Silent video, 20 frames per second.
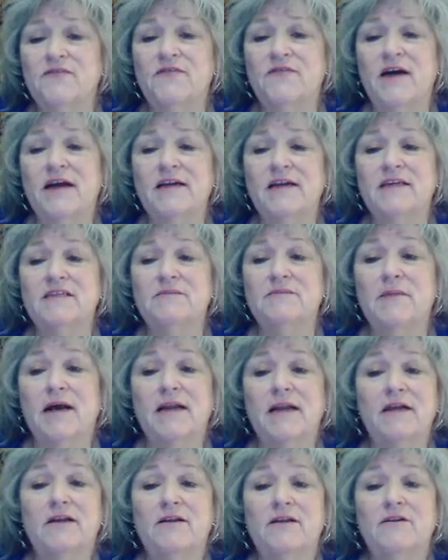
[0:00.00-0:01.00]
the findings might
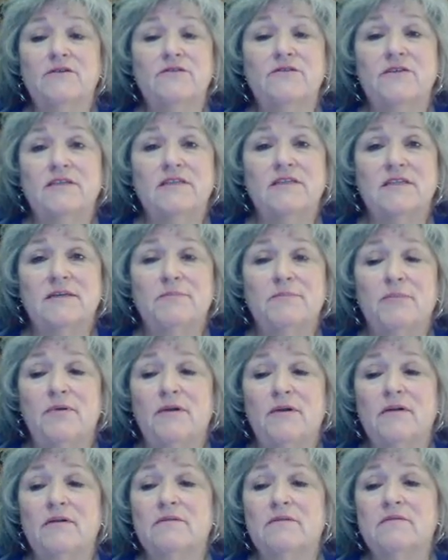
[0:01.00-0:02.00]
include just
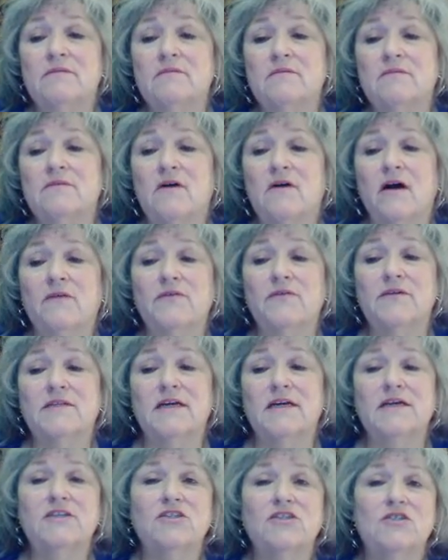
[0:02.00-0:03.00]
simple
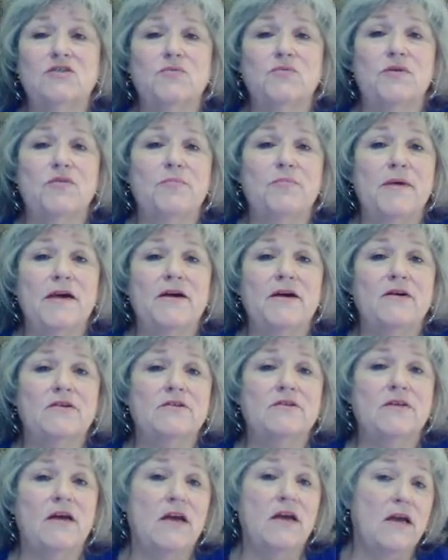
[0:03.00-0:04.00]
conversations with
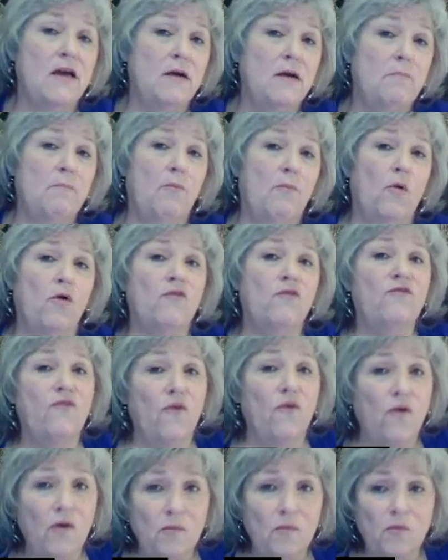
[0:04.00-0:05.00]
peers. More
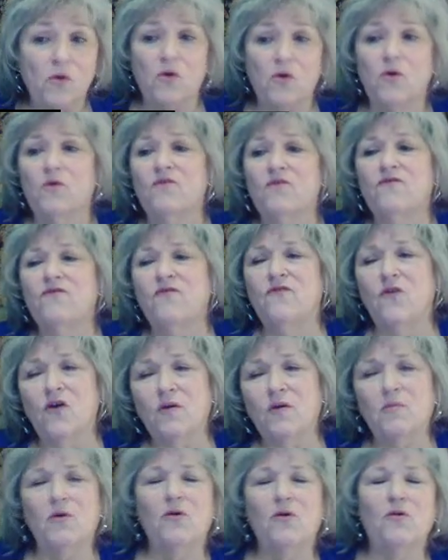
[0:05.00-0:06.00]

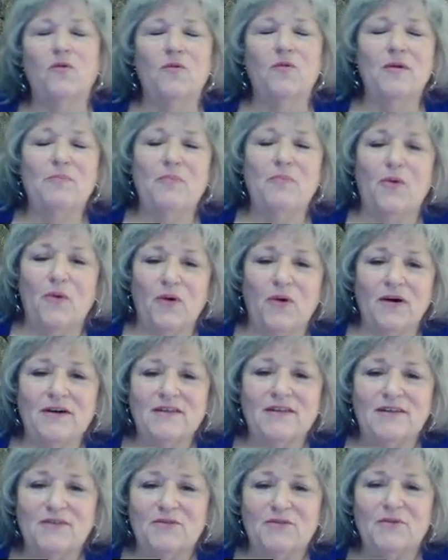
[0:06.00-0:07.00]
formal
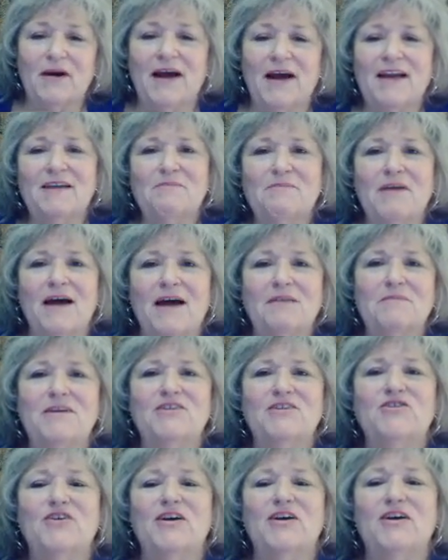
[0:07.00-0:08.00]
report writing might be
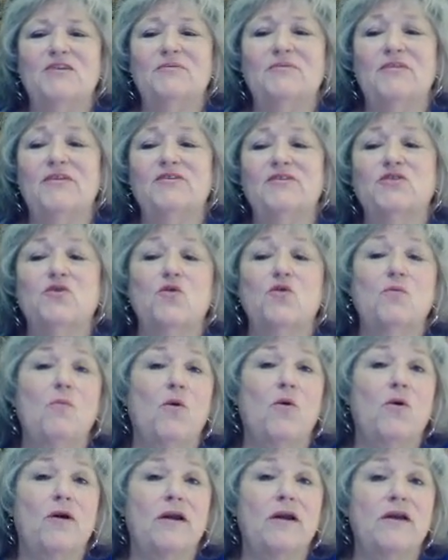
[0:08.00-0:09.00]
shared with the school
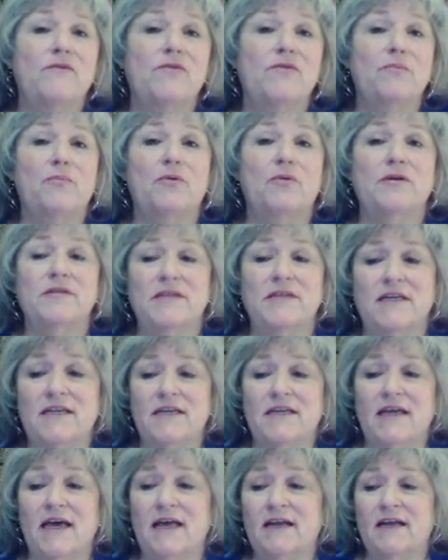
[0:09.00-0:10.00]
board, even
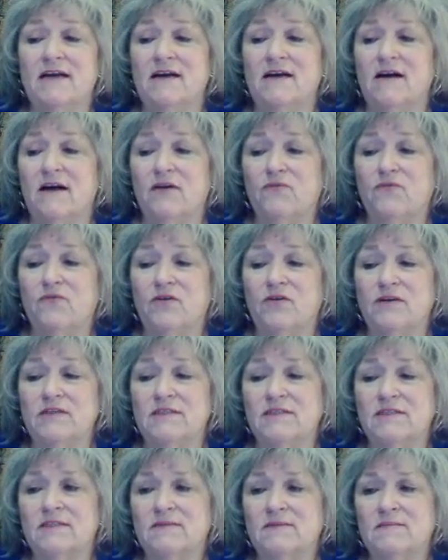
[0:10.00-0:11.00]
presented at a
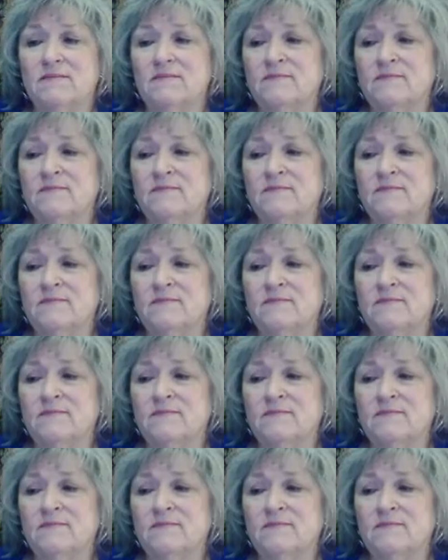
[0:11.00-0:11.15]
conference.